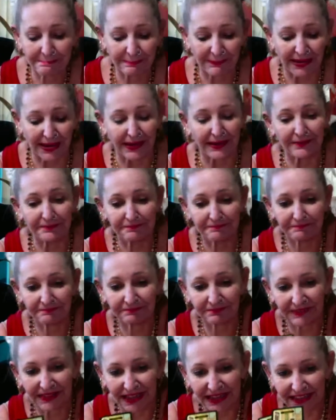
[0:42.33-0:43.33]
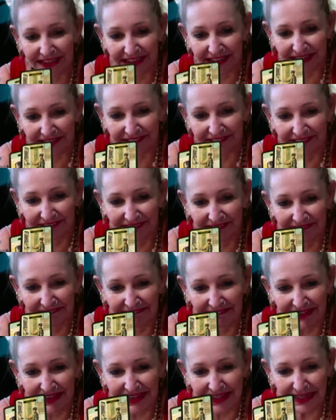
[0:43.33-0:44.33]
Okay, again,
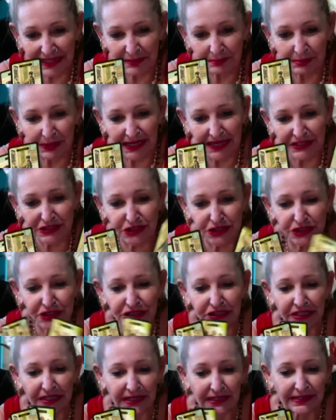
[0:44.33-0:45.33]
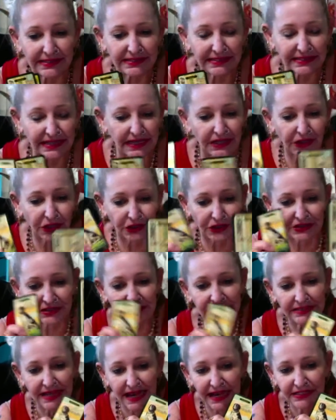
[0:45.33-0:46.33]
pleasure
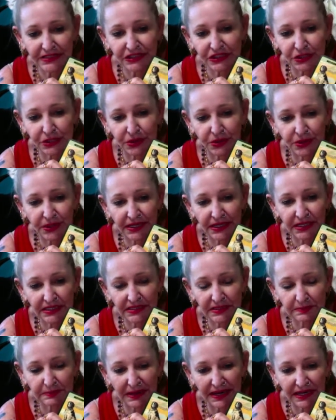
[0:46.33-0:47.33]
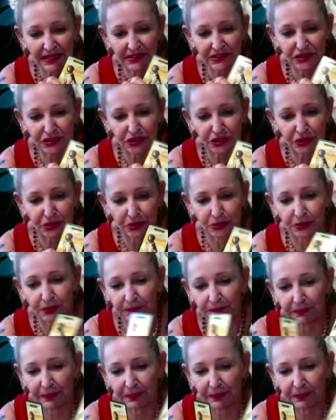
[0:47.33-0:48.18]
seekers, that's who he speaks to,